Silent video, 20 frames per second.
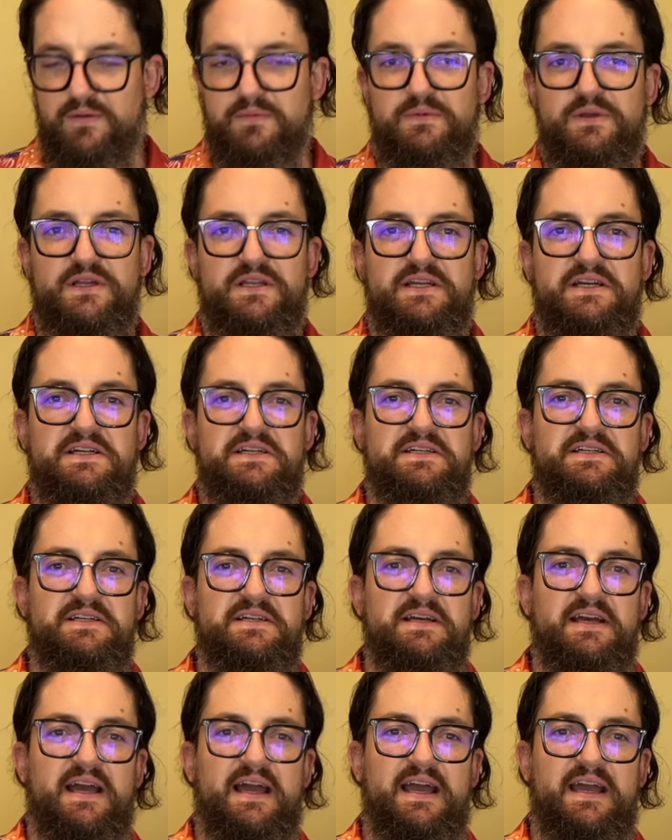I'm gonna
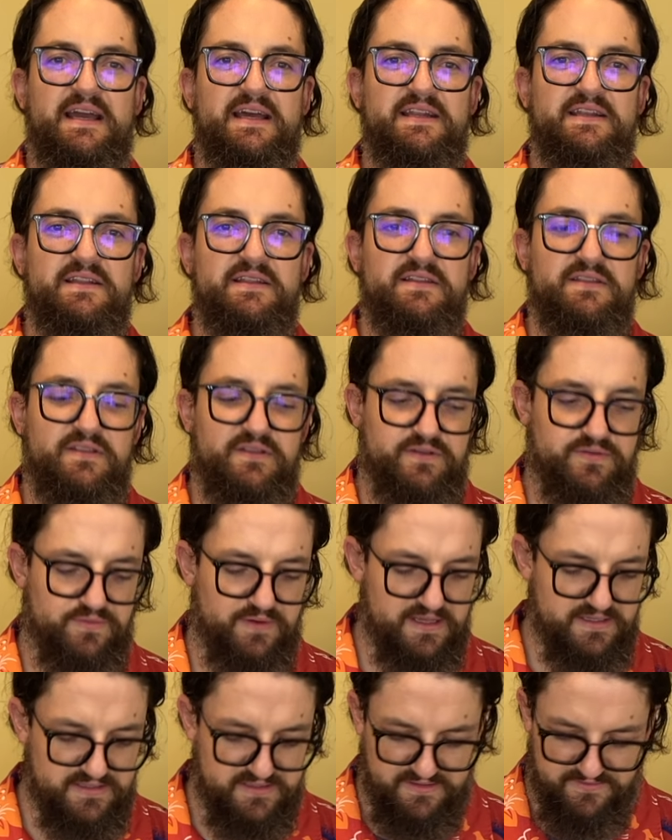add the
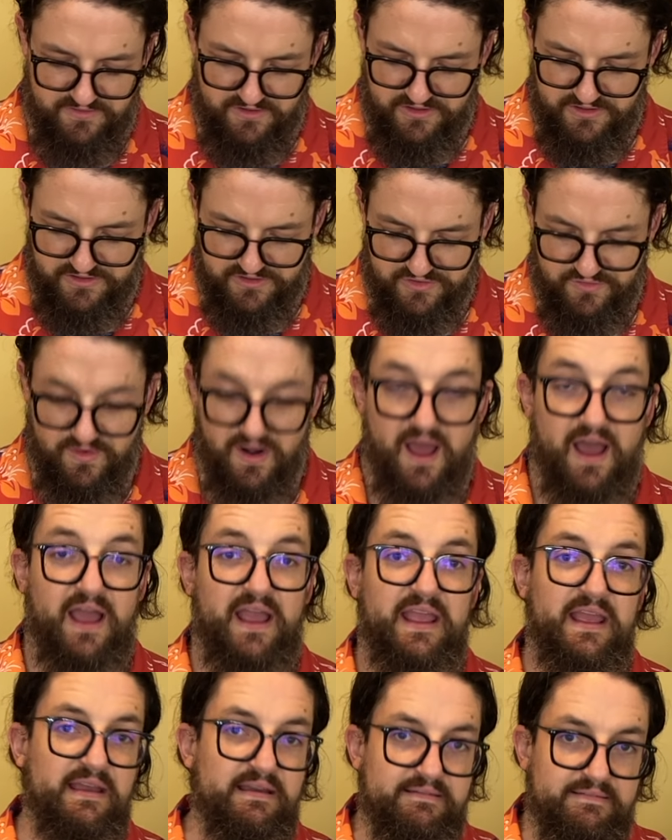rest of our
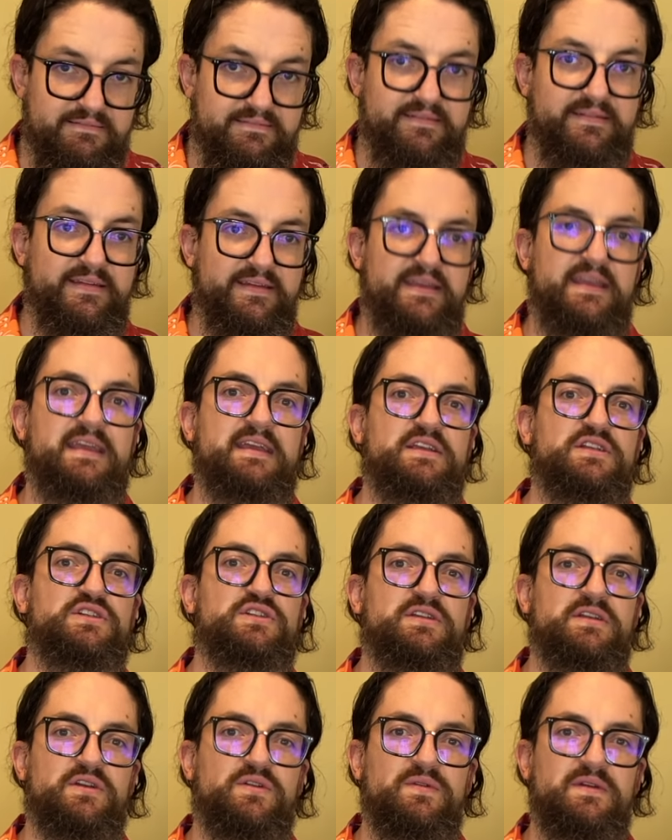dry-ish
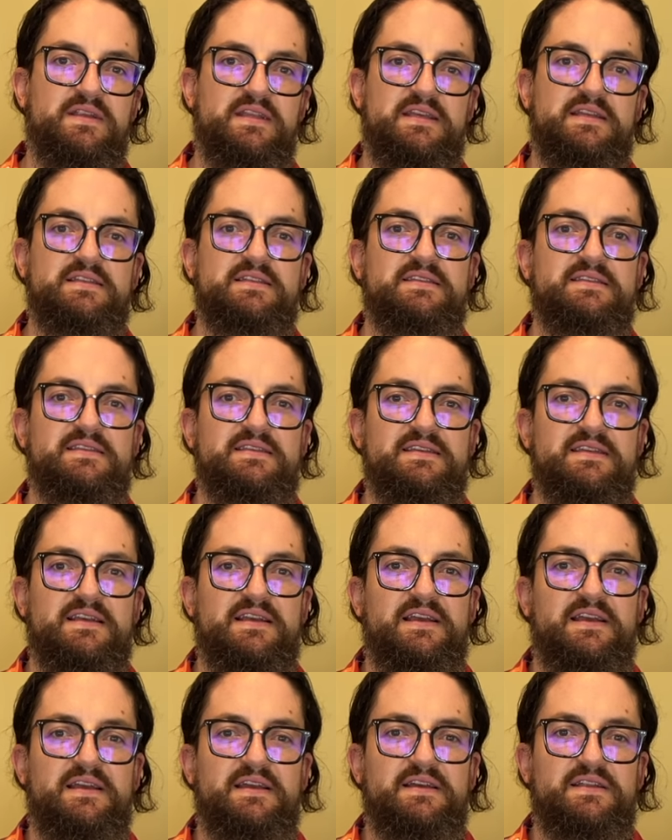ingredients
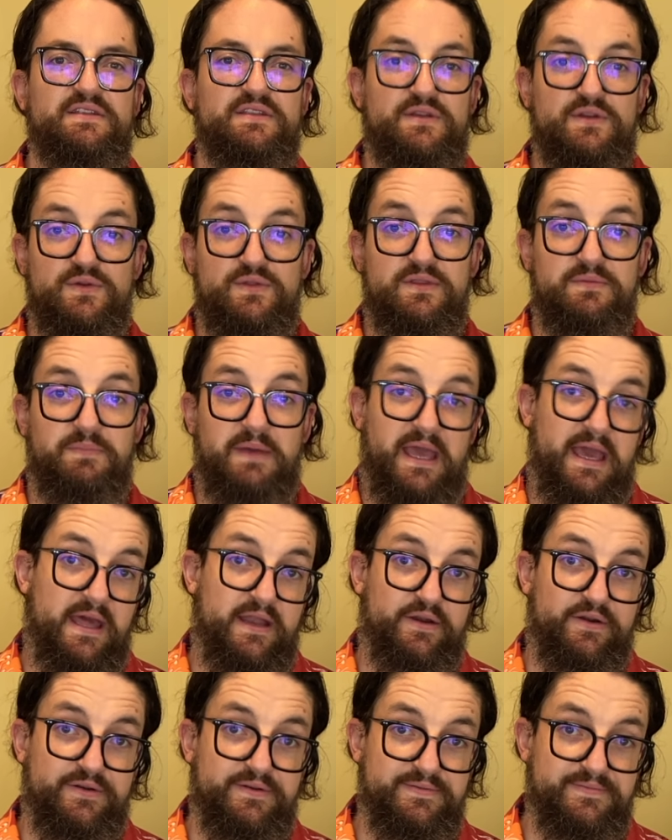to the
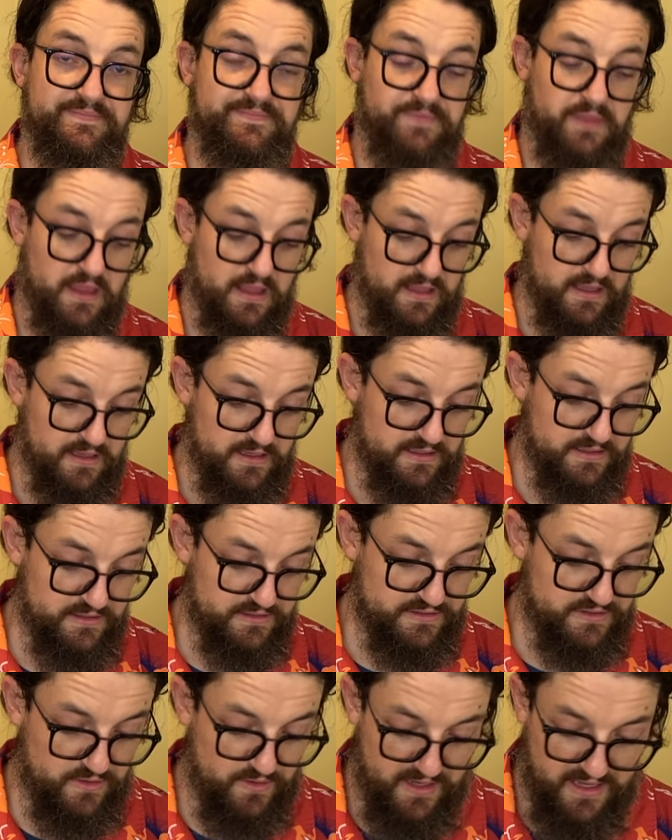batter.
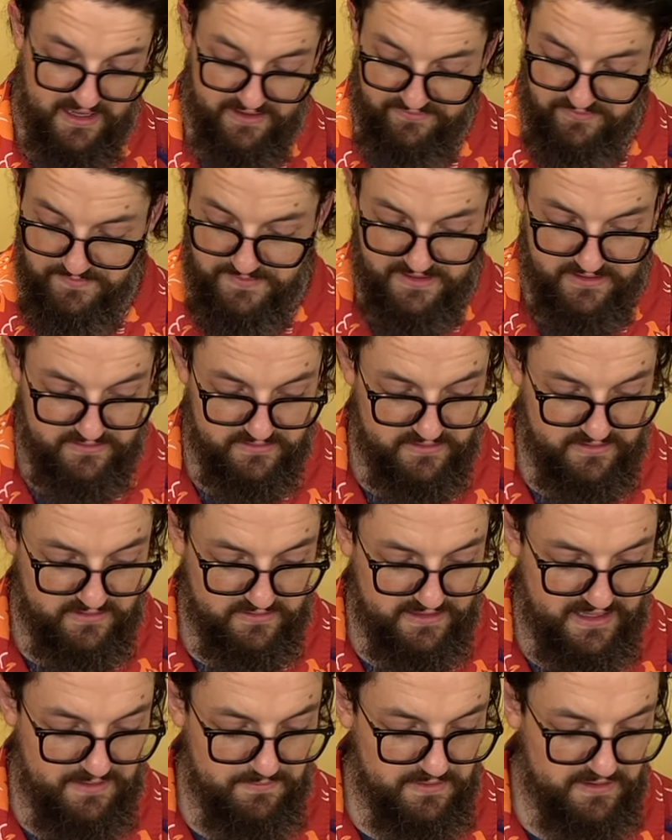So I have about a
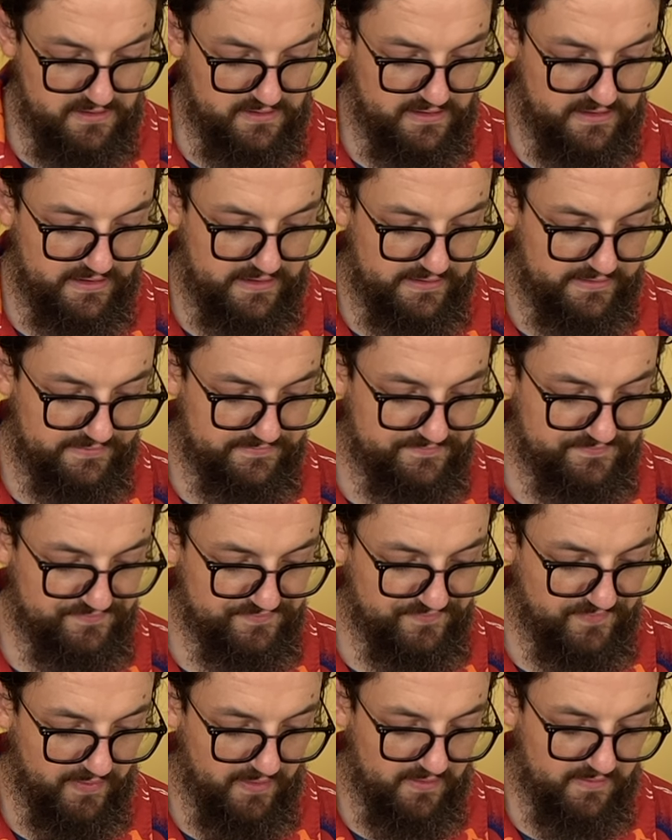lemon and
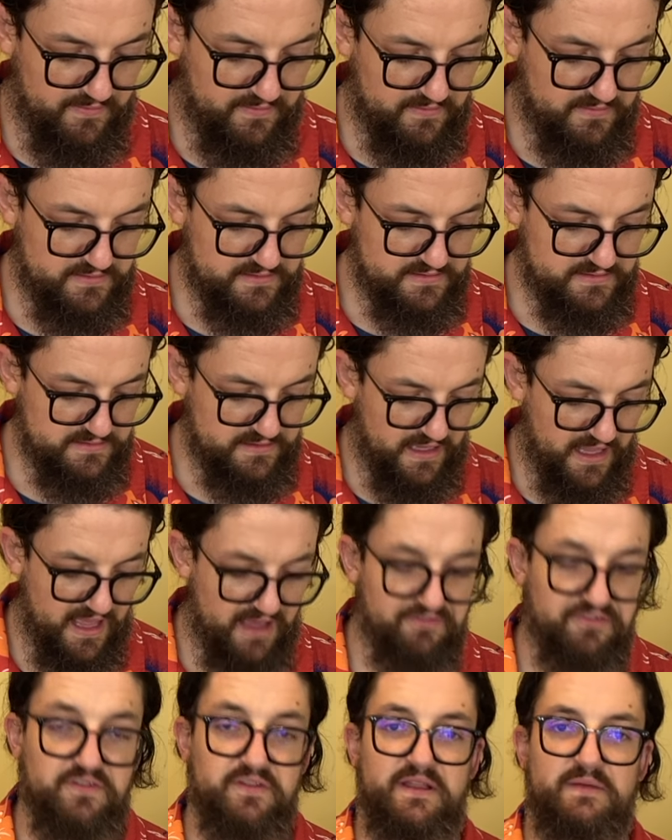
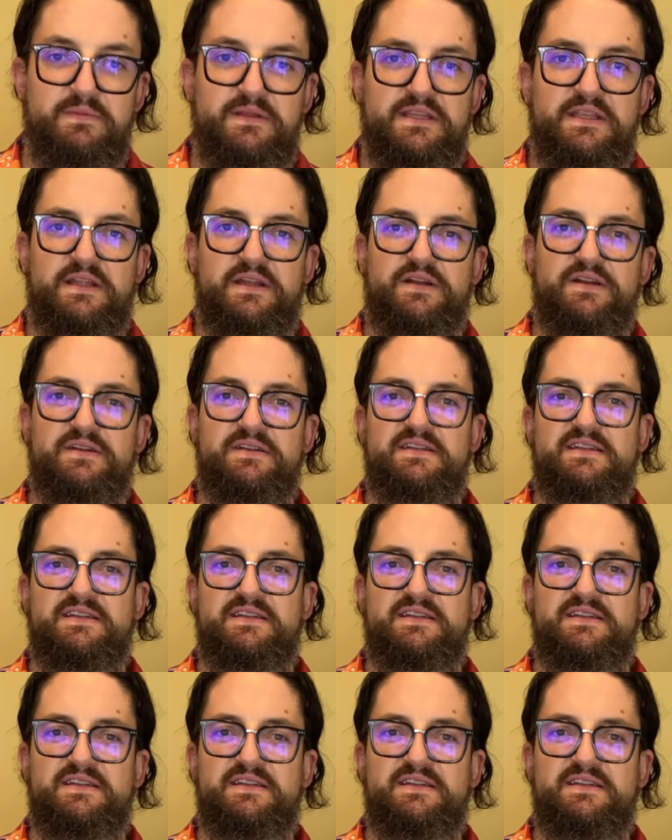half a lemon here.